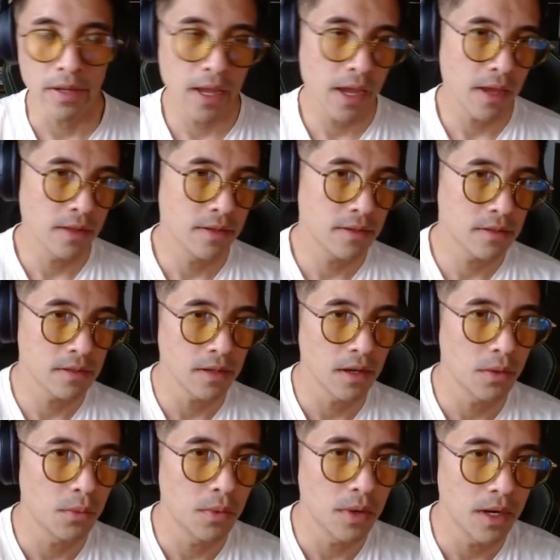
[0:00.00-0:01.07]
hey, this is like
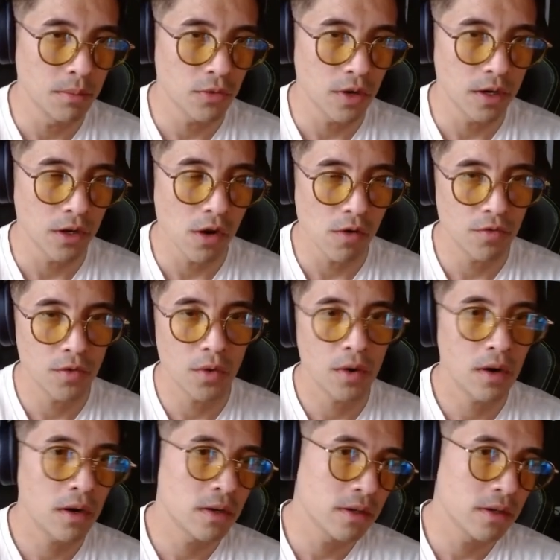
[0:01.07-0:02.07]
what I'm trying to go for,